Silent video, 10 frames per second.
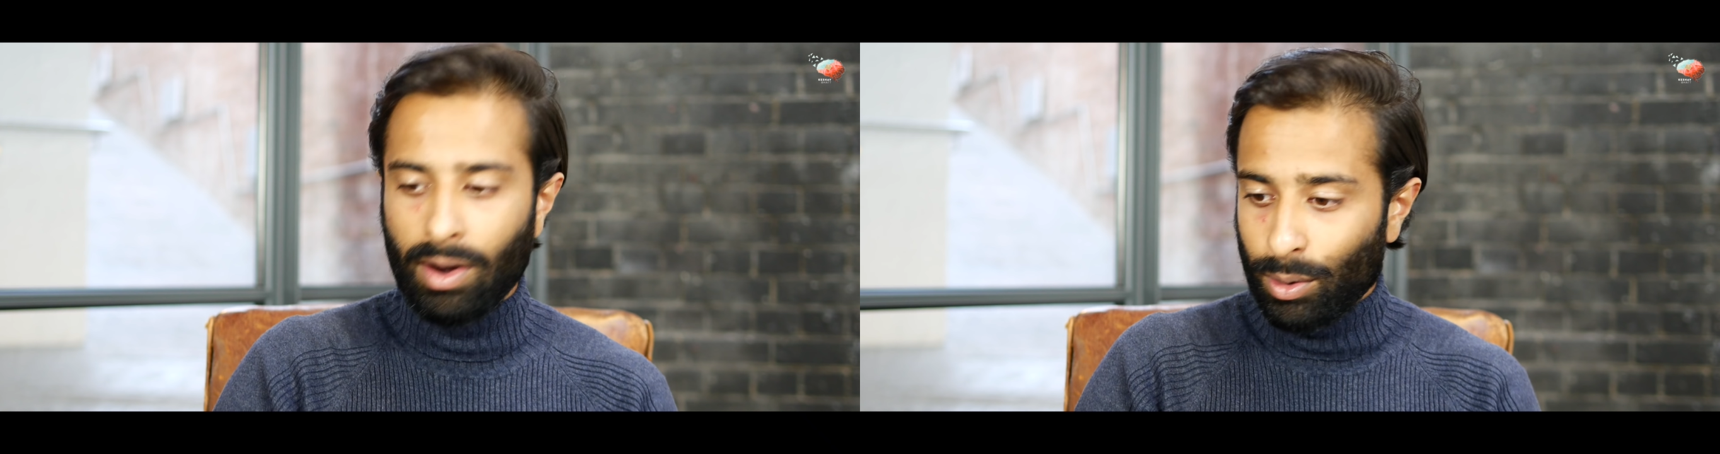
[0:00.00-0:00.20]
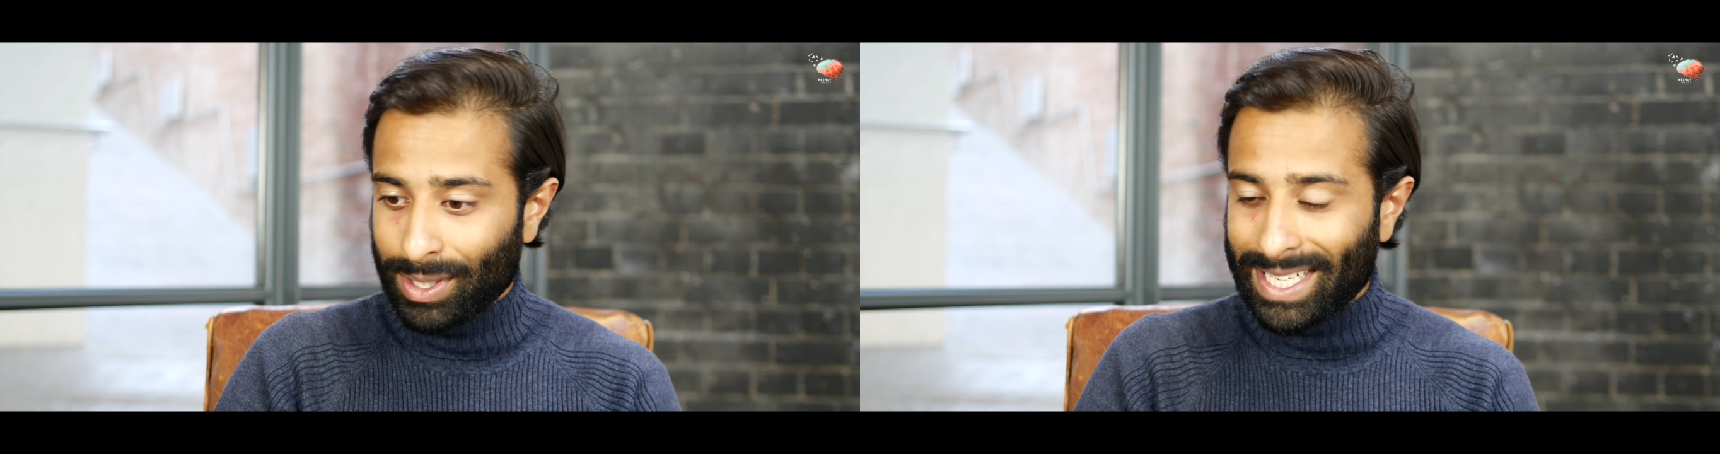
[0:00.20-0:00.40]

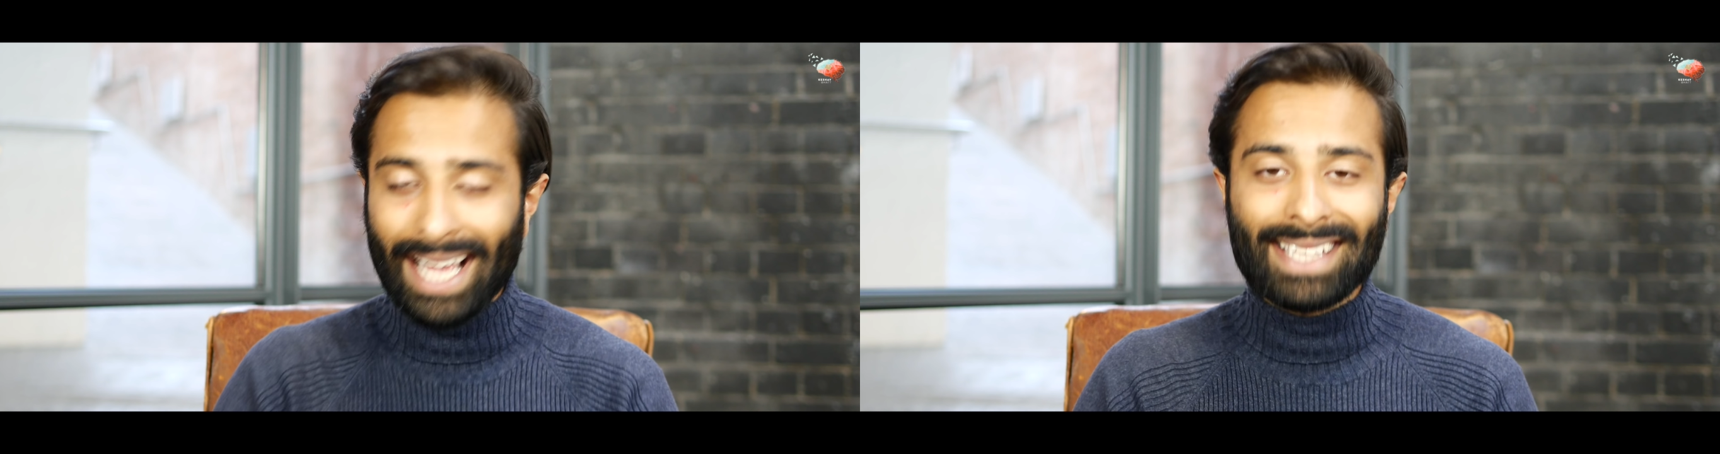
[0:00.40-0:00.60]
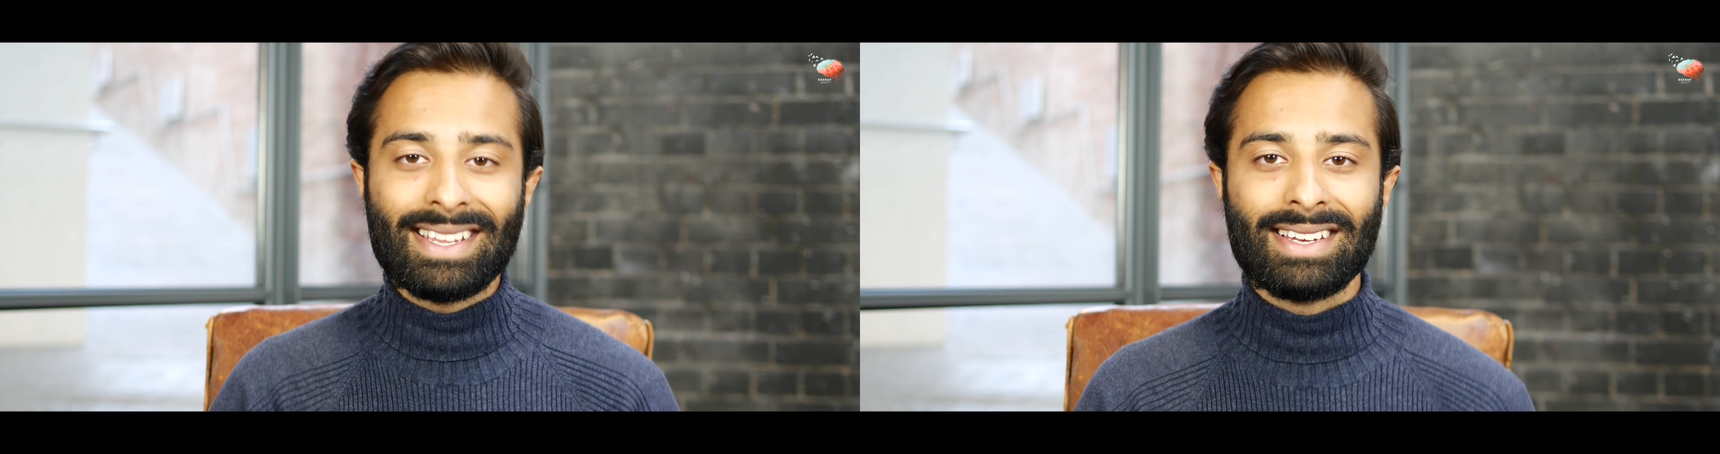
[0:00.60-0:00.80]
or
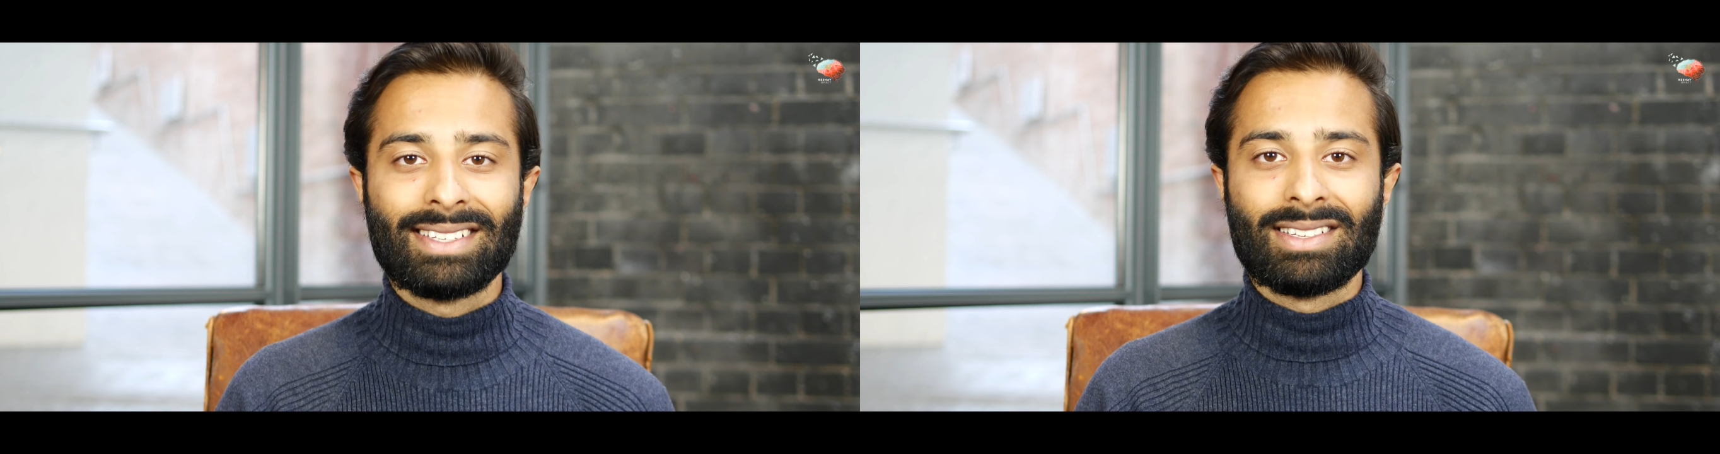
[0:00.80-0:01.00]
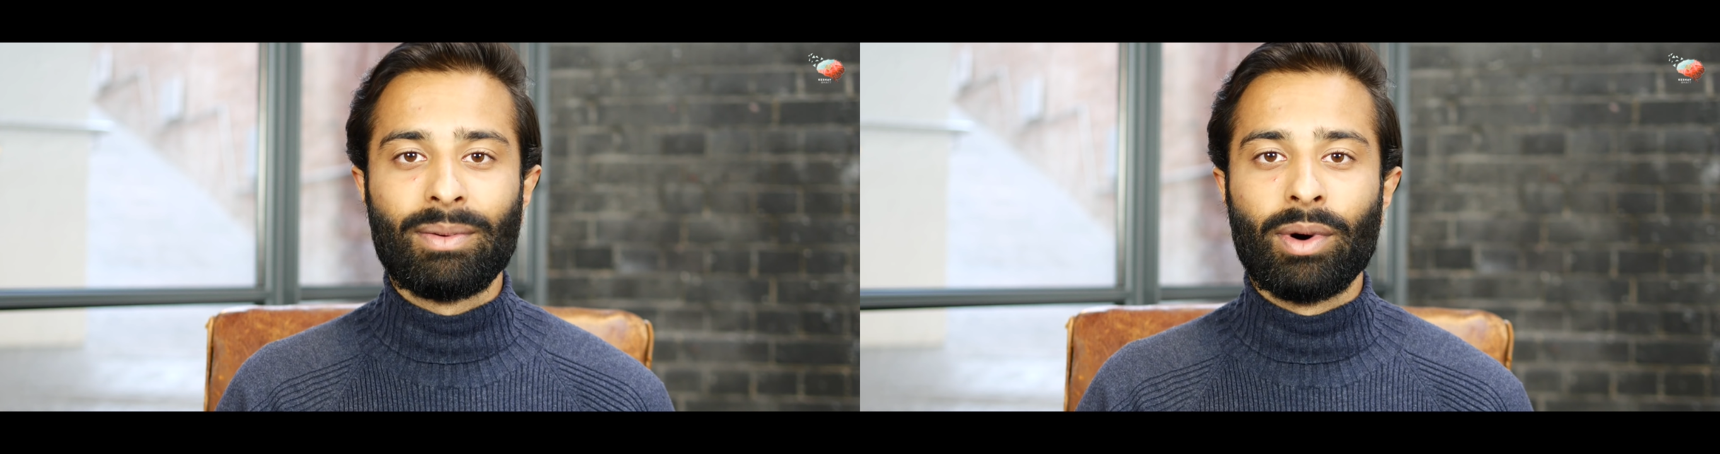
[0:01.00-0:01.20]
text it
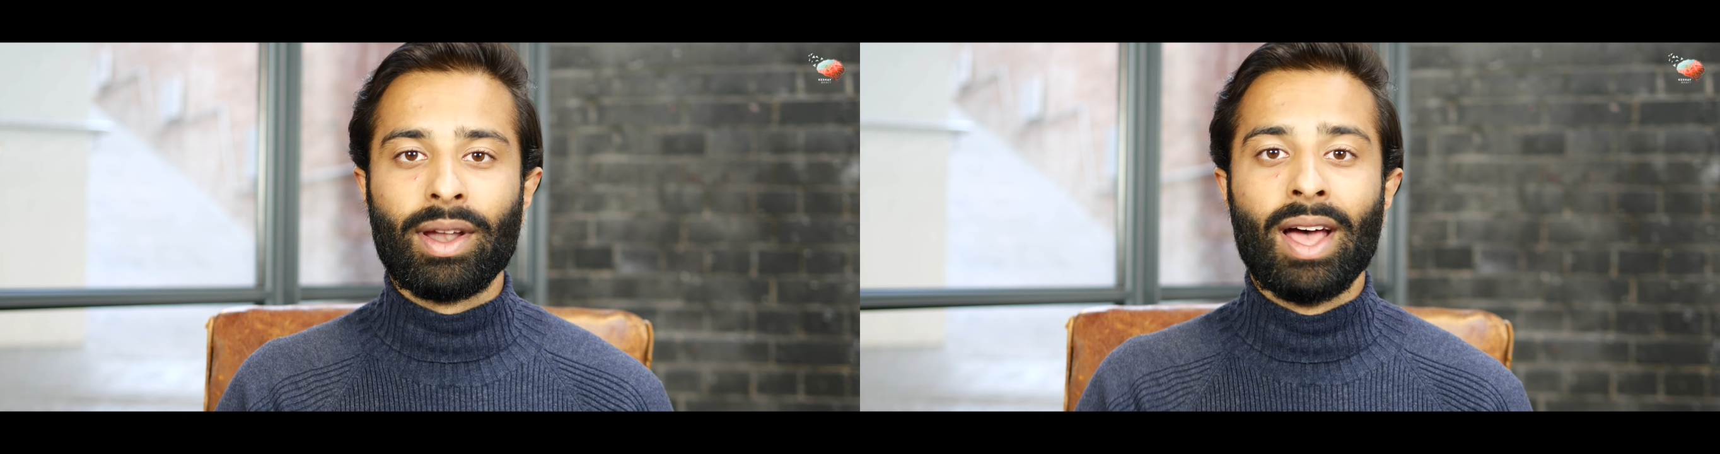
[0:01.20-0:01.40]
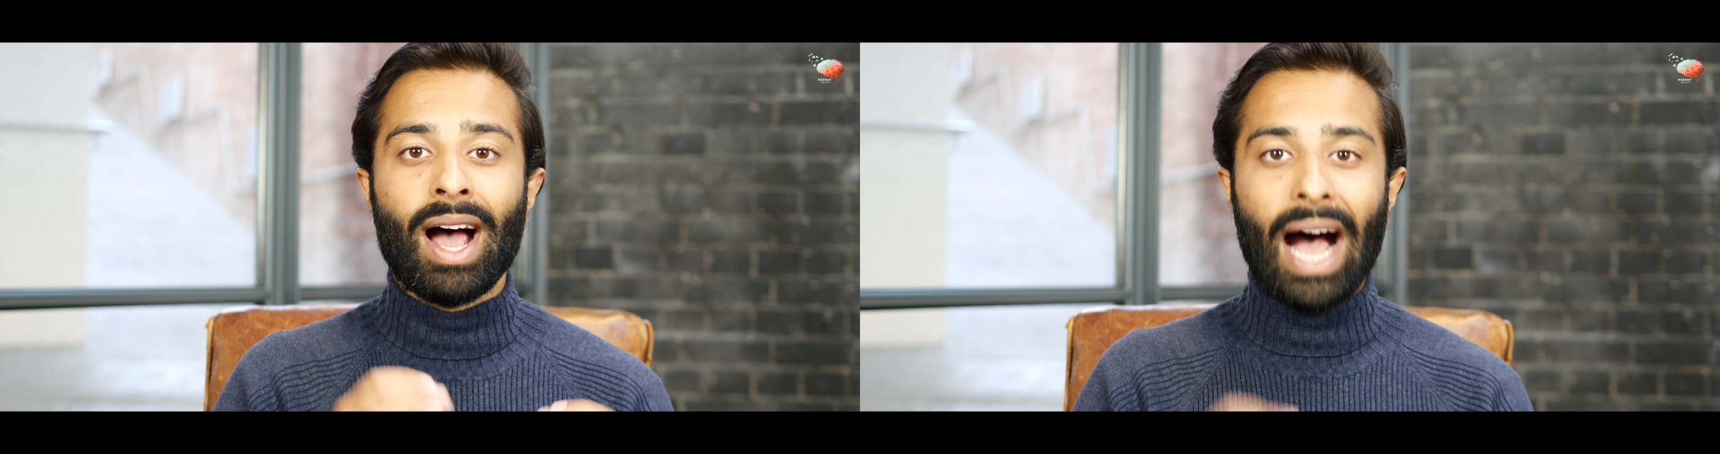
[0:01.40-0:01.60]
to someone.